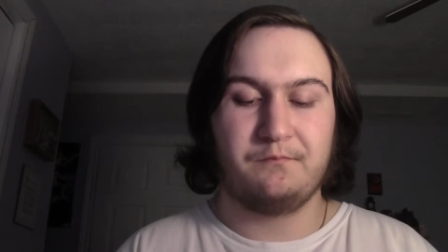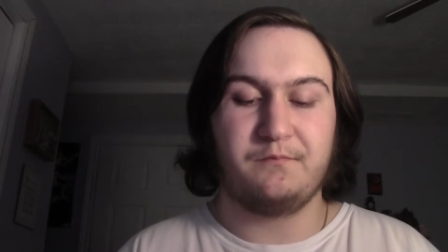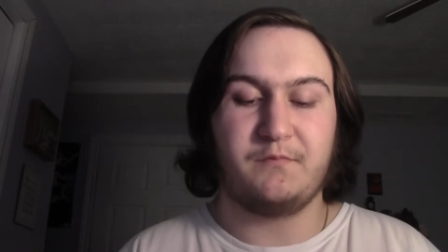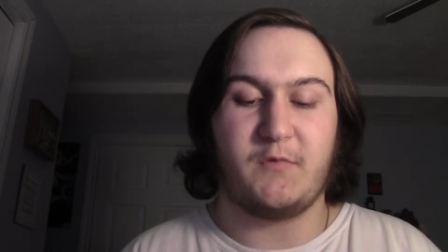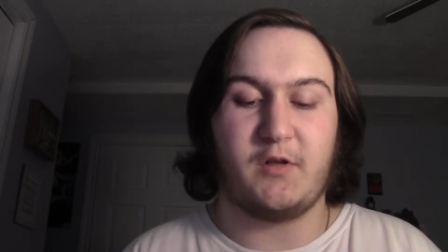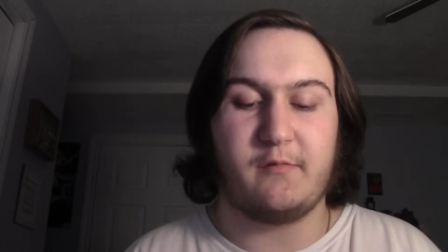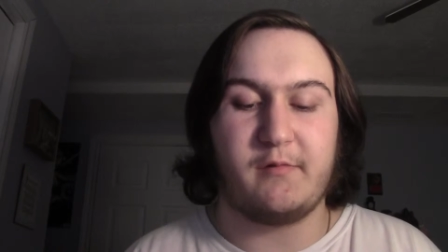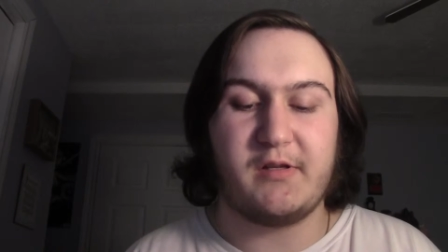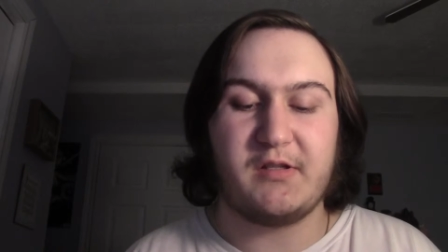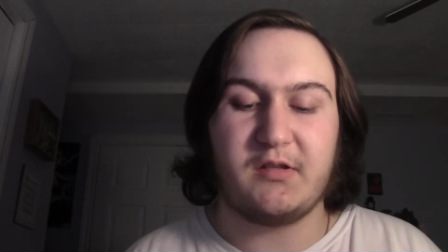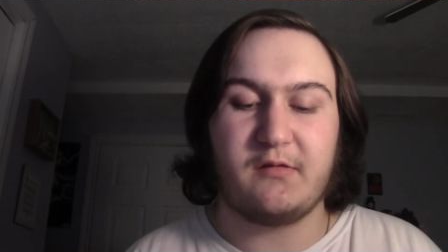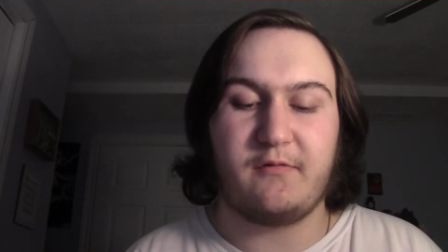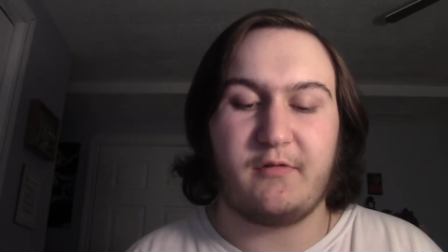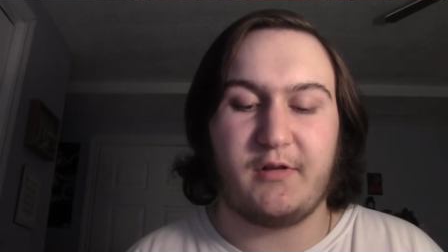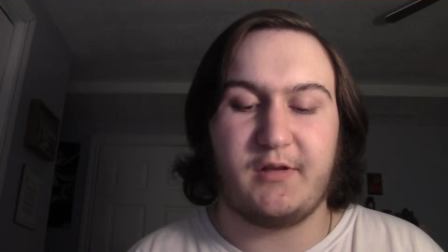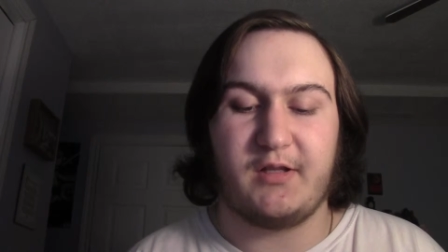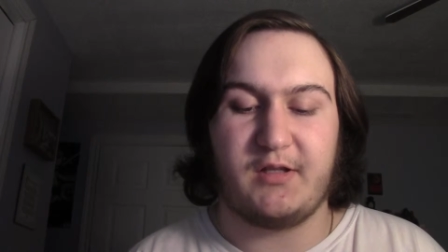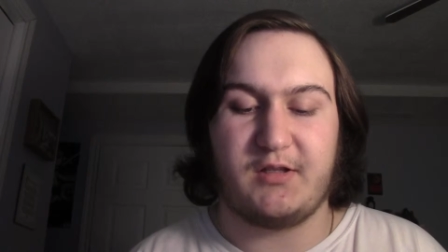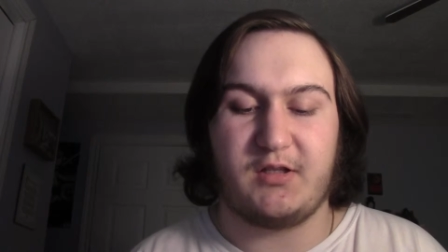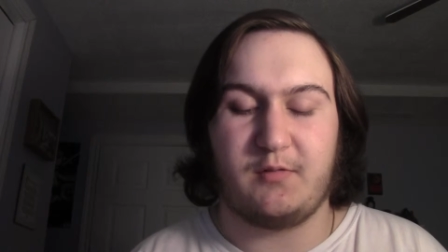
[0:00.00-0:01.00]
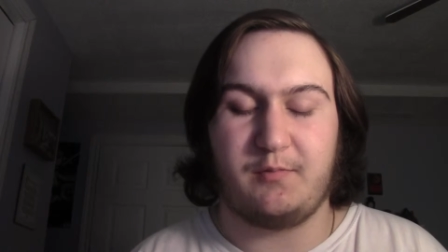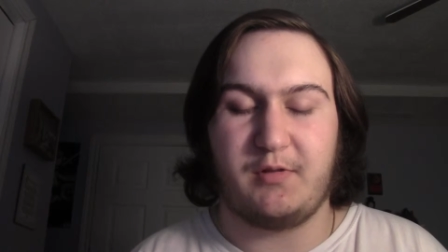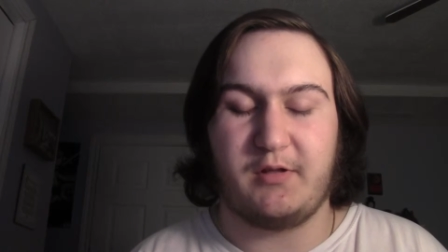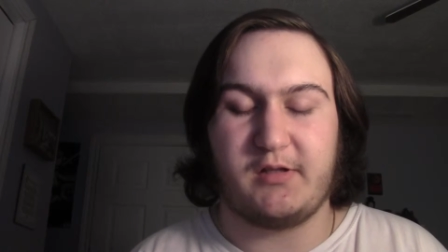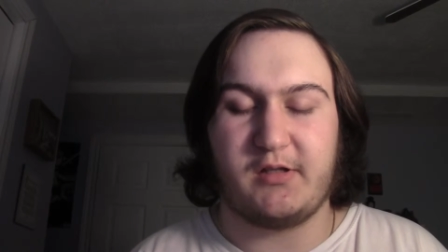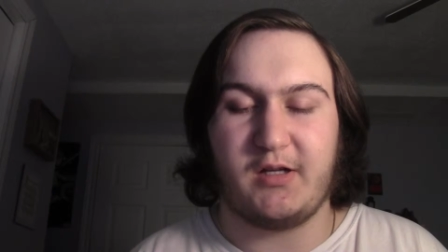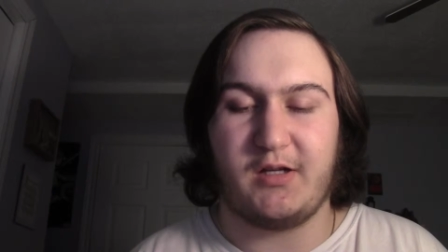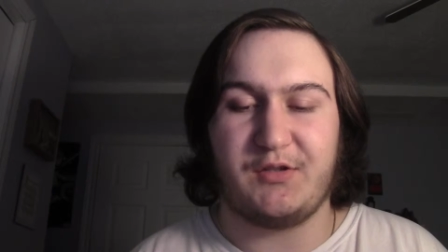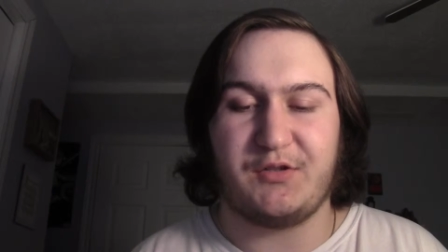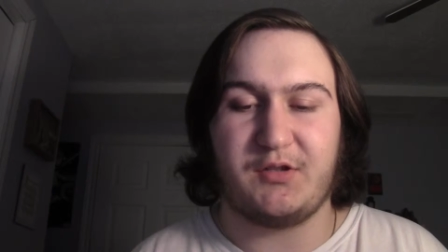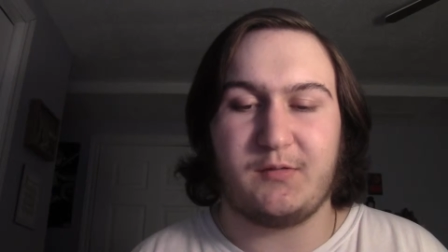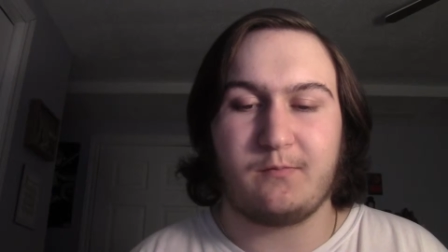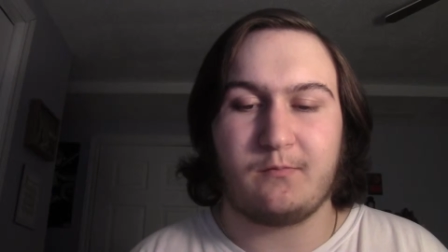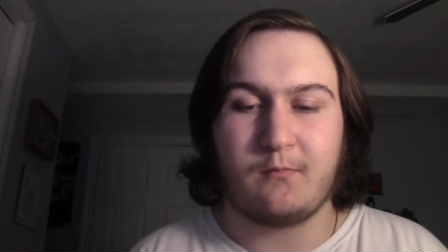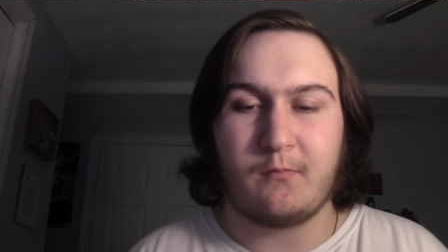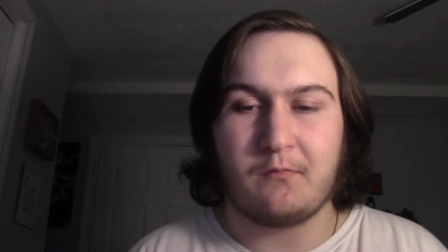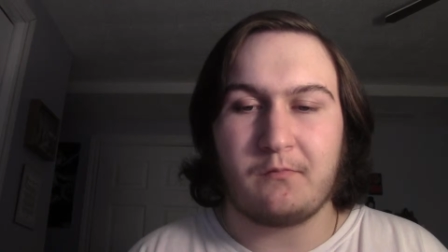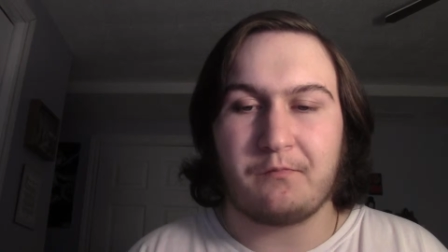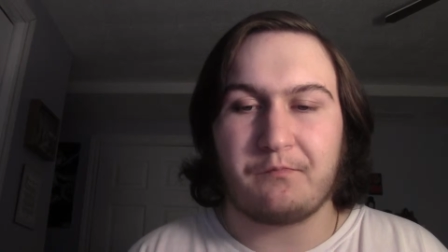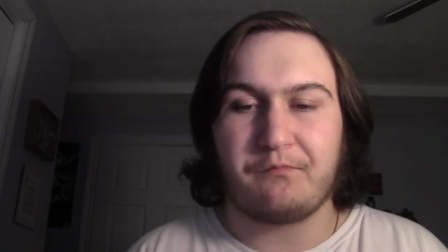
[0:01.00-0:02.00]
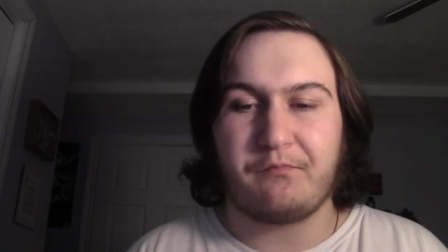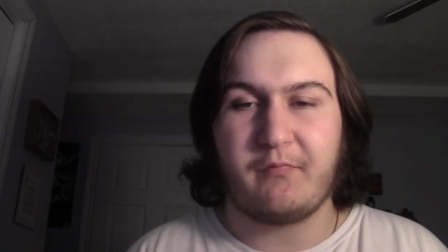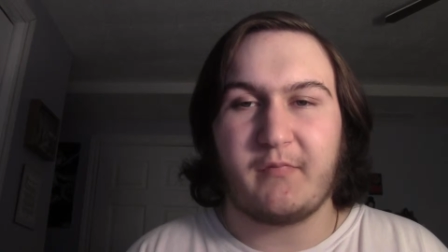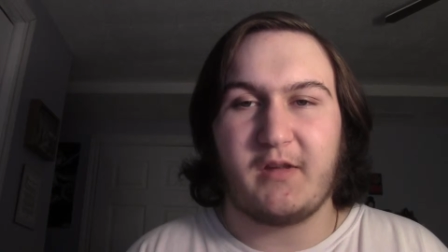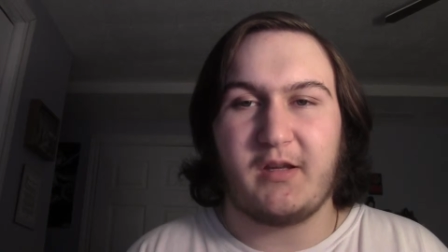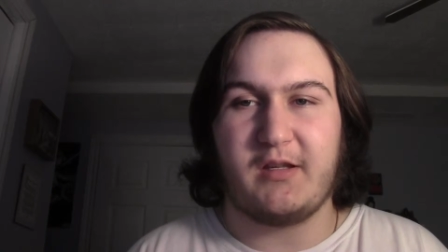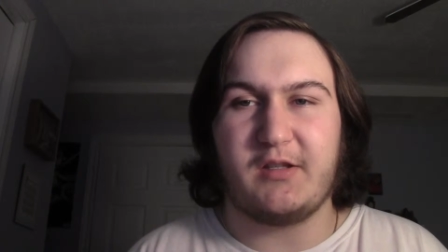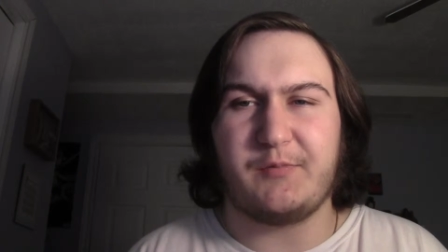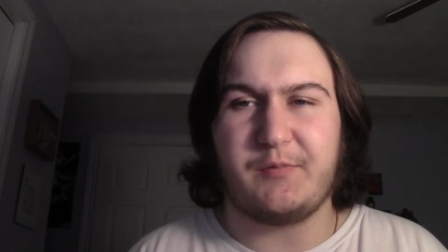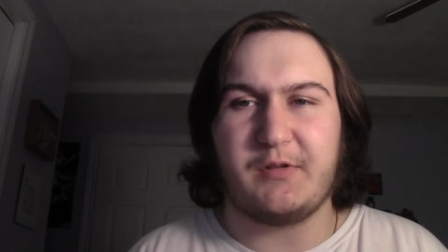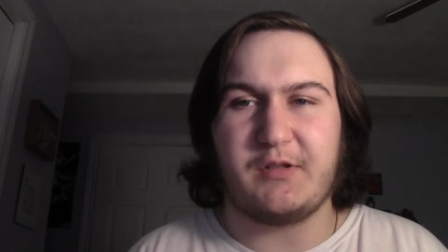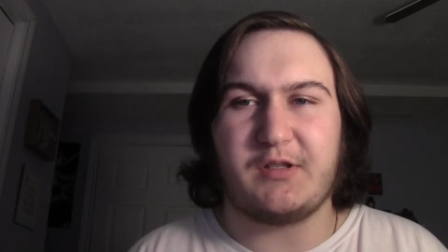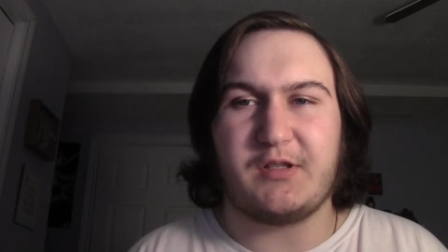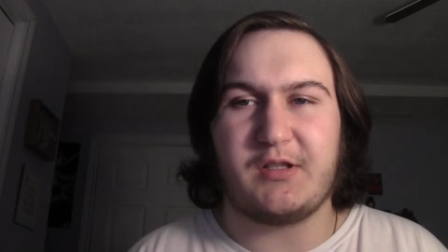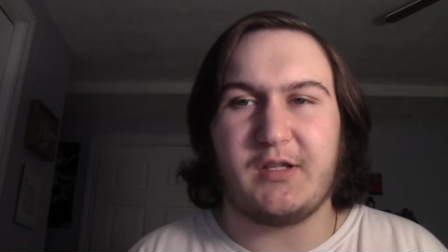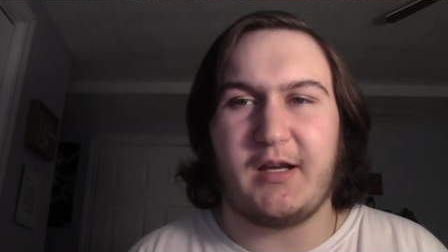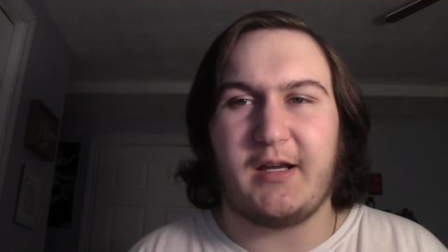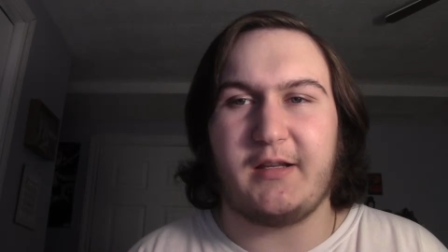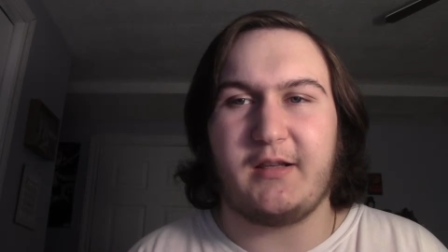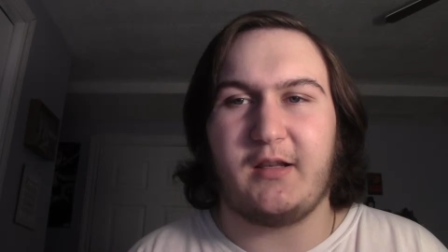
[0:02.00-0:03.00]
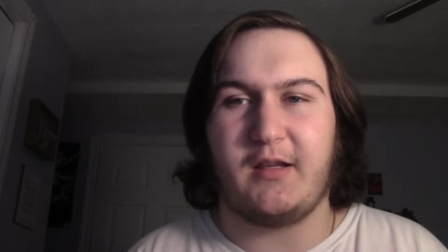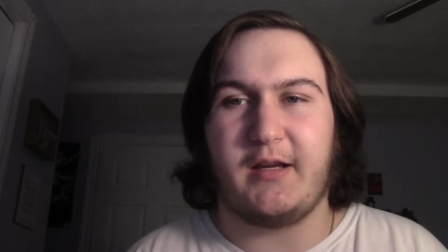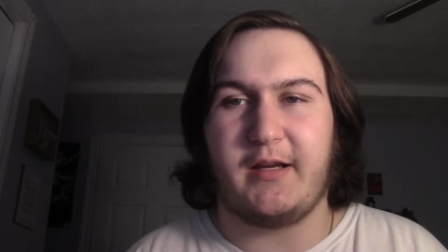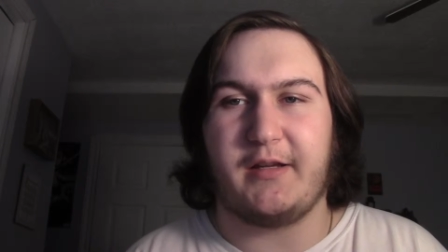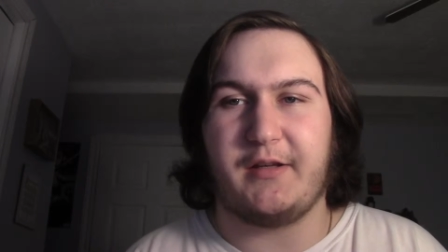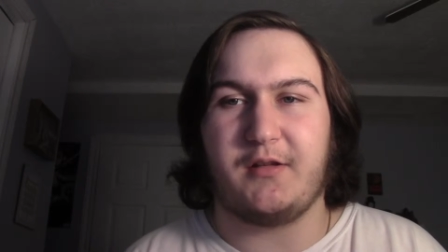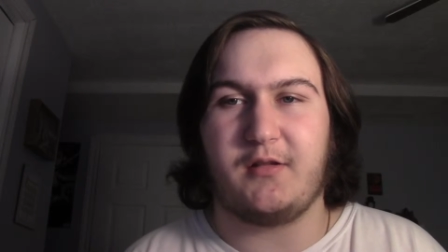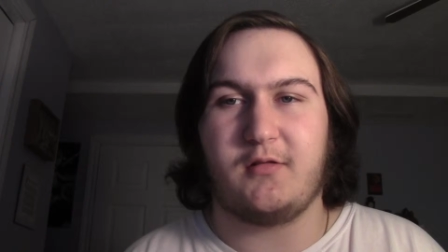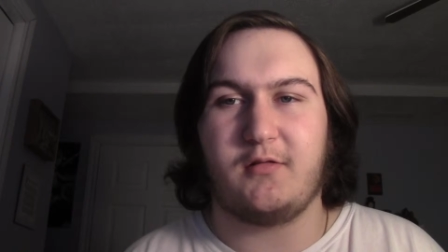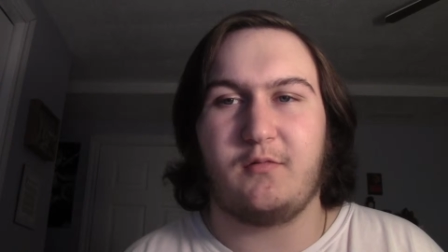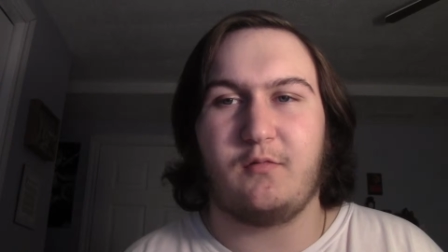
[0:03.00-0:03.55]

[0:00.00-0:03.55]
The reason for this is because he's been sidelined